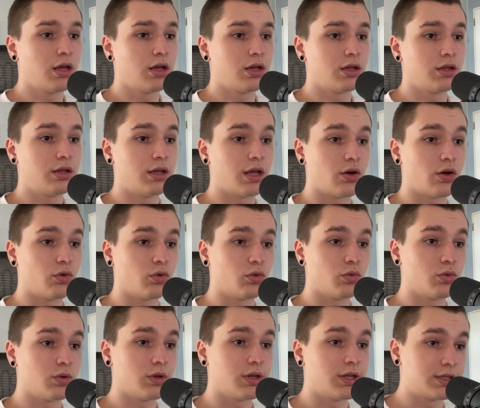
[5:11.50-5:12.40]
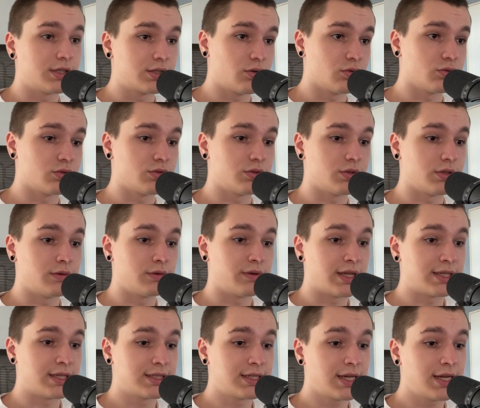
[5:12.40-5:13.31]
Now let's go to
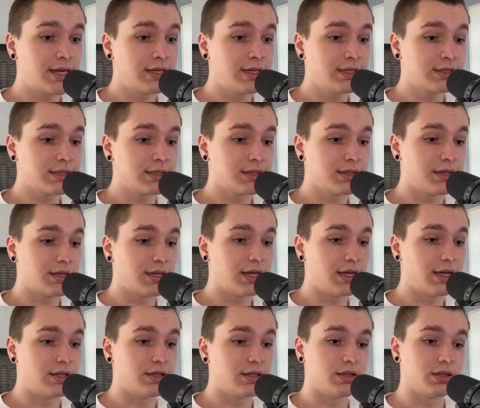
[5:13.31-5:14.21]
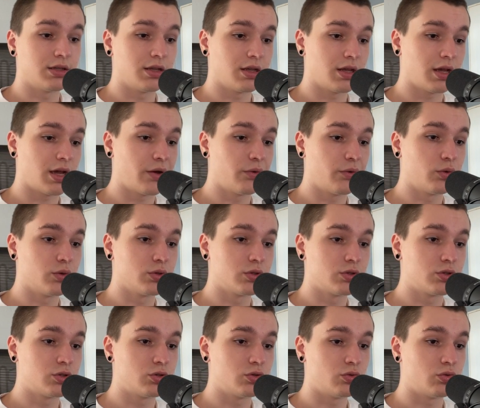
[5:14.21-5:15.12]
advanced settings and I want
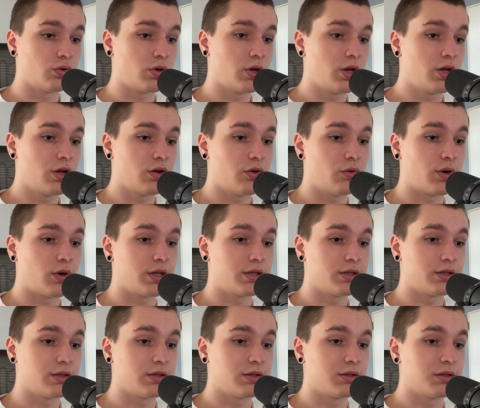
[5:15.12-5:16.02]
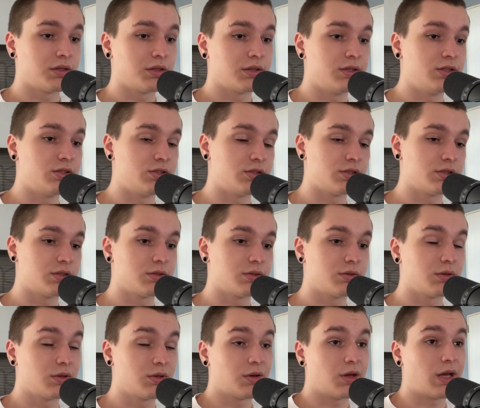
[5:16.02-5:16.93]
to run this
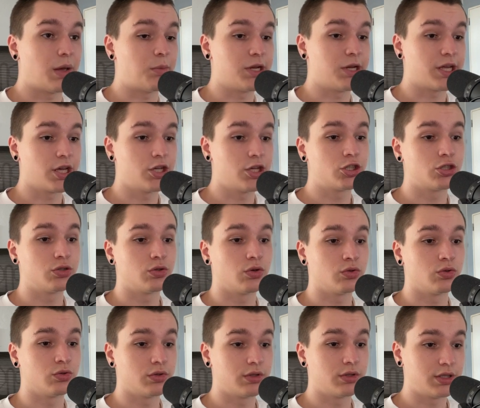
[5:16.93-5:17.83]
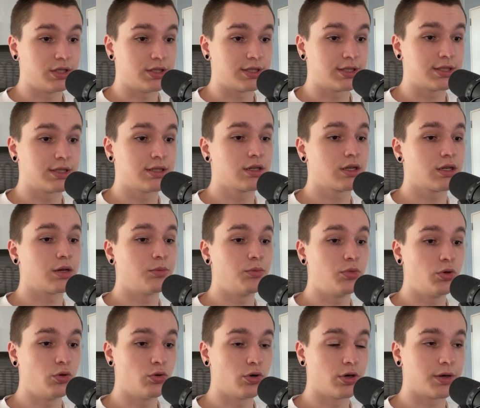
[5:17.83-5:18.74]
application on this
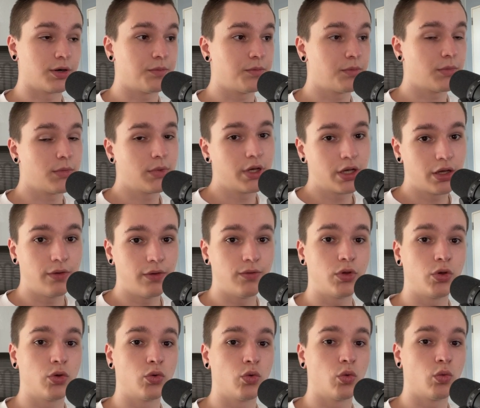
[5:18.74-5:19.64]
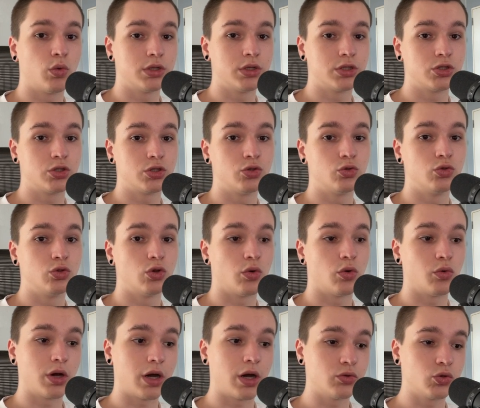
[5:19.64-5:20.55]
computer. If you want to know
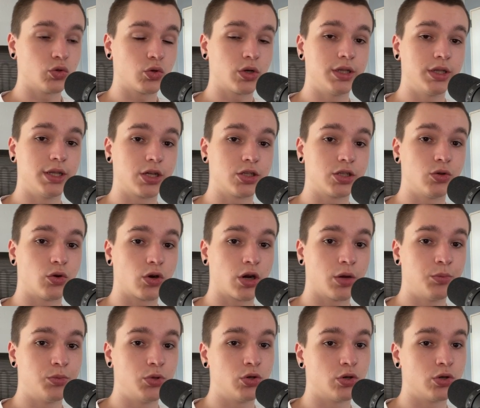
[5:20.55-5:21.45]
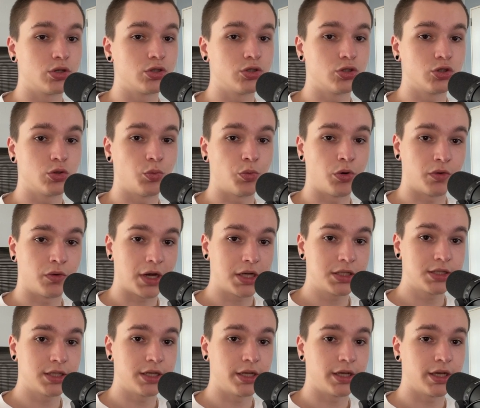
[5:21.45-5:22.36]
how to connect your computer to
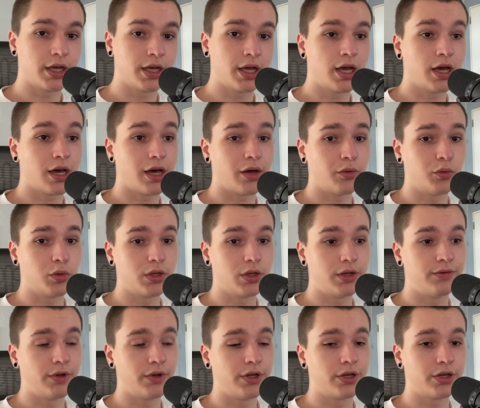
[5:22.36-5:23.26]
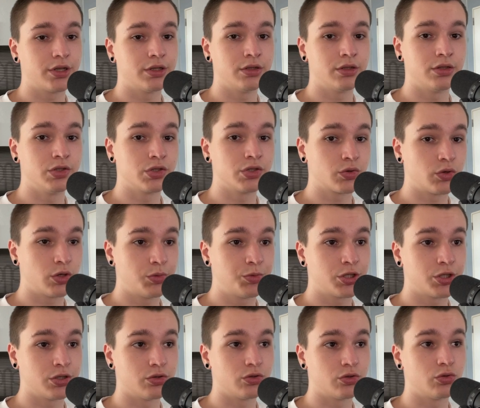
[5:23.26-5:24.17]
Supervisely, I will leave a link in the
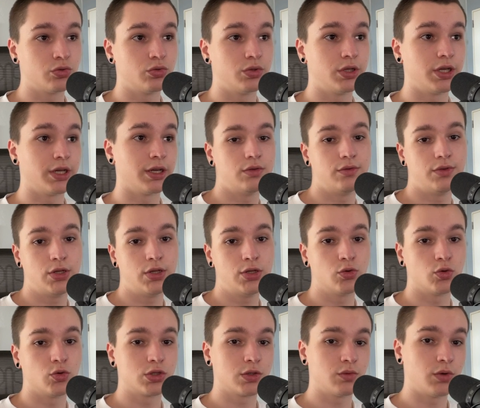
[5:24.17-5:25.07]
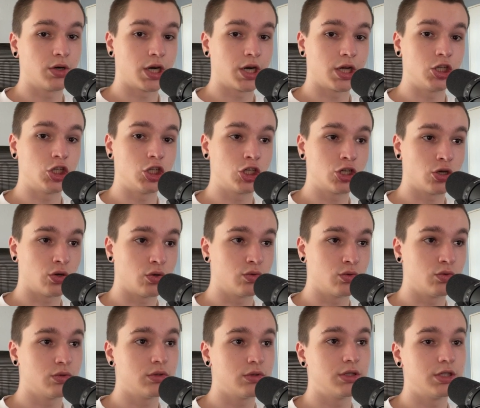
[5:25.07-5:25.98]
description to the videos where I
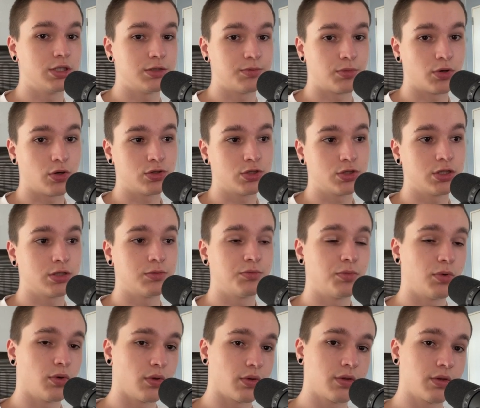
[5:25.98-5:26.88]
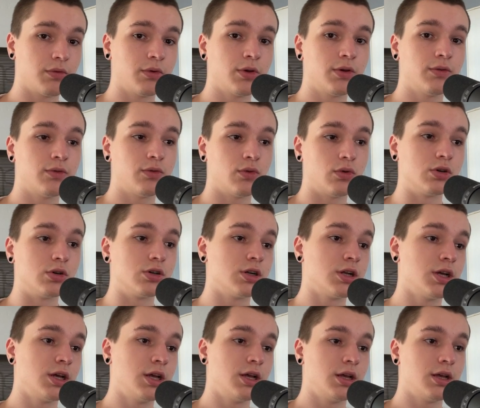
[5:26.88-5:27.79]
show this process both for
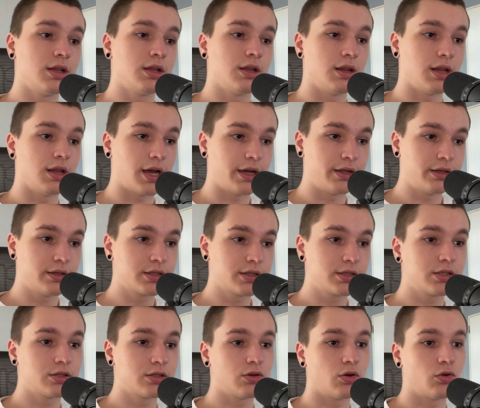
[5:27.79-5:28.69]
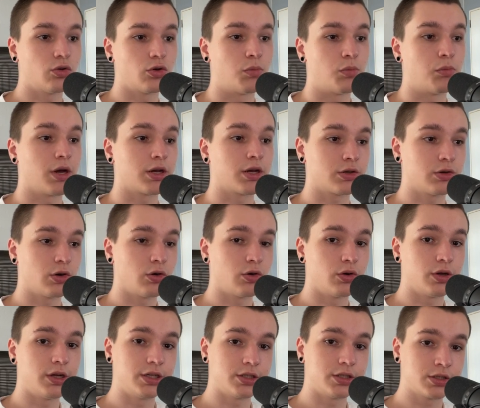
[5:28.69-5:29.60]
Linux or Mac
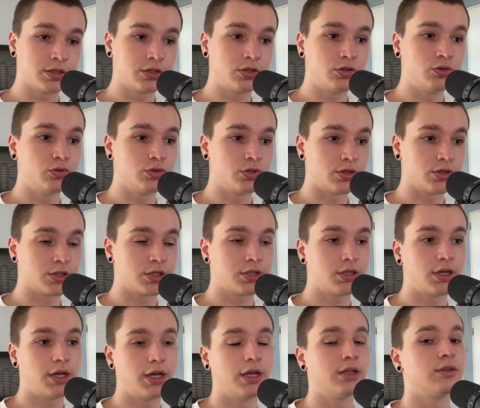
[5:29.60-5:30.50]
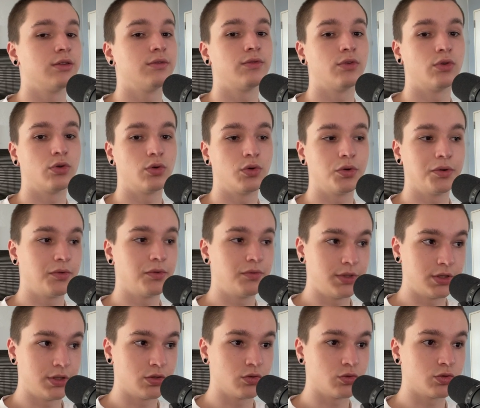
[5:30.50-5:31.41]
OS users and for
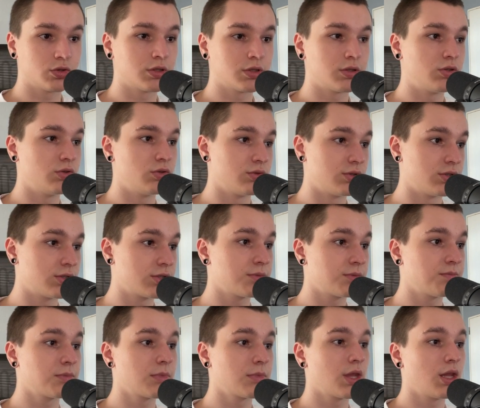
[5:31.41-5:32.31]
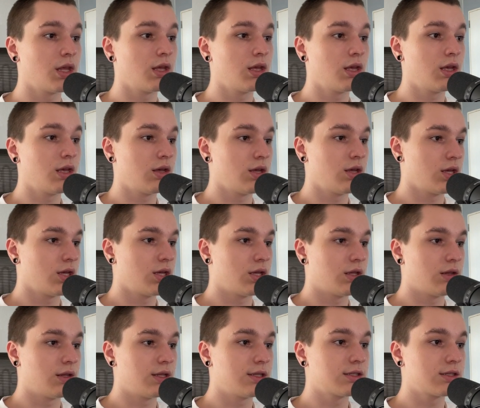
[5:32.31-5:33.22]
Windows users.
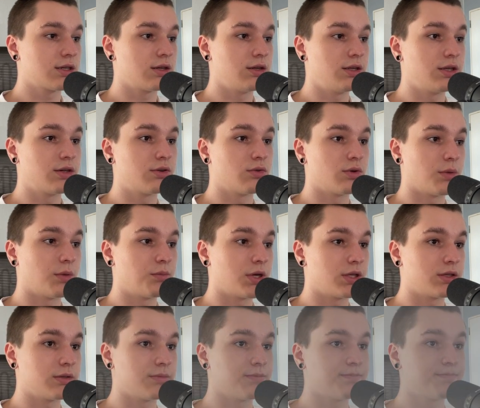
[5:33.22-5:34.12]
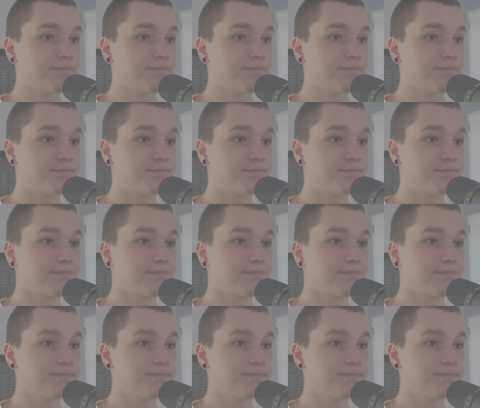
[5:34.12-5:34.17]
Let's click Run button.